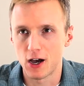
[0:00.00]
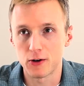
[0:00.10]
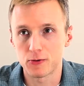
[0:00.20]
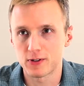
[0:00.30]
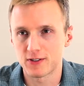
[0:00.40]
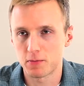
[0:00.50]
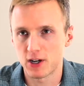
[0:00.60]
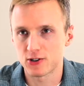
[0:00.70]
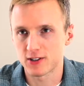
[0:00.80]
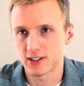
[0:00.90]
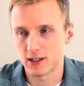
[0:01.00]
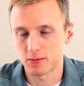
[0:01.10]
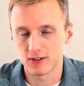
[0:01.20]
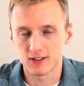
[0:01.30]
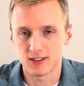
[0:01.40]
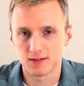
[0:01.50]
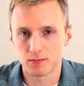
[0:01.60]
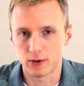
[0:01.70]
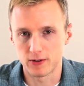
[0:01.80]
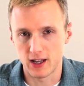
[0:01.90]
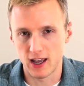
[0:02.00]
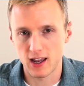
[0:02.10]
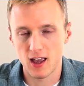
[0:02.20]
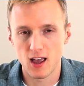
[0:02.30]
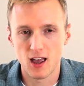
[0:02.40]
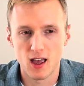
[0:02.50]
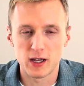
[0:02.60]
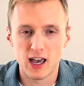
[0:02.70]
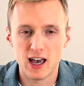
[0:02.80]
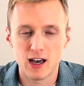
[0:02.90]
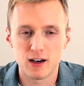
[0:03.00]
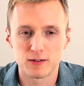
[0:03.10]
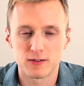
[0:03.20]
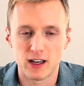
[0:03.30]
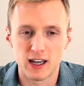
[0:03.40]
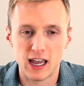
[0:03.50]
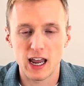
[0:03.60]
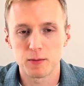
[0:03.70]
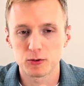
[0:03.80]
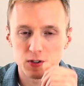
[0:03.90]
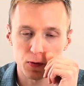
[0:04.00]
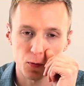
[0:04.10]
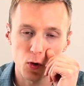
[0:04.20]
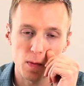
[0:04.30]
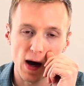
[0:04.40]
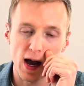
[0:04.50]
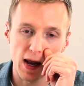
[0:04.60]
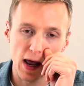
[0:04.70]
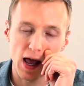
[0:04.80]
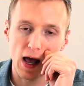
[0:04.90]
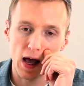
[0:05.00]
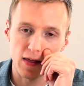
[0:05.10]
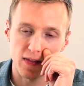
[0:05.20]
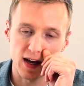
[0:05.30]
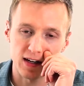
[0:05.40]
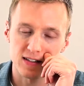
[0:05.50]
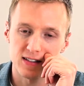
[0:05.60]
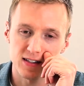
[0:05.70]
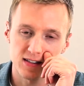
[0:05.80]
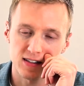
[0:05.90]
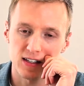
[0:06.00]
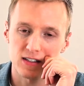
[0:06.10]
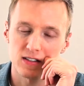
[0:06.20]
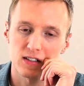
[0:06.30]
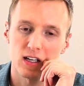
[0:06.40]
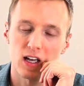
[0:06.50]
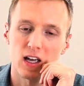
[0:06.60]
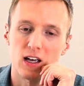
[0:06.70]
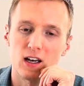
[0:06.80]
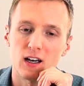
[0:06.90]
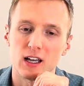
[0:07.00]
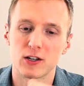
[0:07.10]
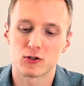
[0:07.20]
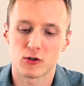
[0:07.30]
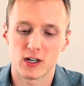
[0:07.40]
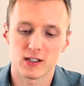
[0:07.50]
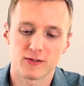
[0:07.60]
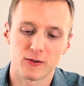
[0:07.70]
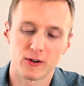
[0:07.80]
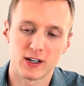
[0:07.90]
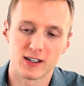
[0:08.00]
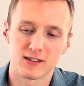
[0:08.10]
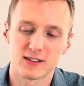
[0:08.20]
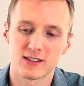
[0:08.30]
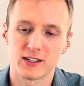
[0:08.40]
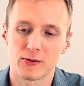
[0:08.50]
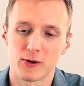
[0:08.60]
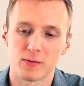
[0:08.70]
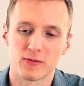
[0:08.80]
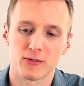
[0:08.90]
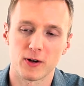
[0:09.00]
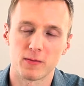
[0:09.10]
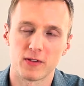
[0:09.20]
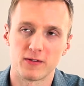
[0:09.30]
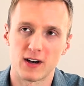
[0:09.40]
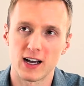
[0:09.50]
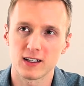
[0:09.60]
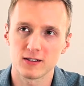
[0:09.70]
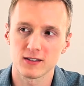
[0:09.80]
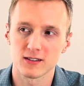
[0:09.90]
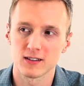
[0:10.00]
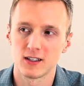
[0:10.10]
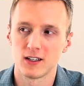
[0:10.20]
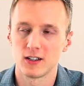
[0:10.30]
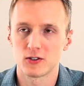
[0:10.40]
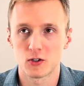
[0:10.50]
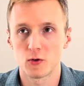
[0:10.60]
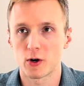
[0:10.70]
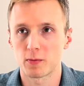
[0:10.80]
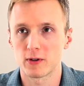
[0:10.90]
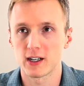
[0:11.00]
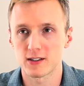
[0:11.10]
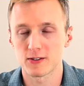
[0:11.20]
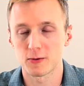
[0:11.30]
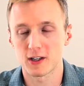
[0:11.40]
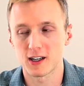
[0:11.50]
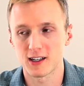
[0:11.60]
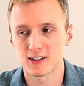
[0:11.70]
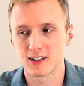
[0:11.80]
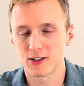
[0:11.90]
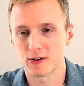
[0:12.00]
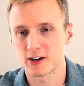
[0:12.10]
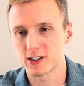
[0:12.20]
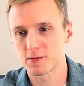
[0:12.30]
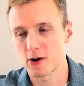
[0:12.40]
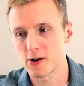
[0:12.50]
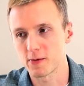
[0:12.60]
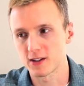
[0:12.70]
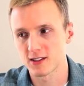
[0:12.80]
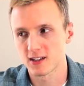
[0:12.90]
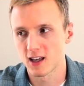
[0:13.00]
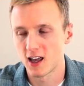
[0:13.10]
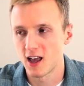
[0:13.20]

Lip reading: hundreds of patient samples per day. We have a Hamilton robot that assists us in transferring serum from the vials to our plates so we can continue our experiments.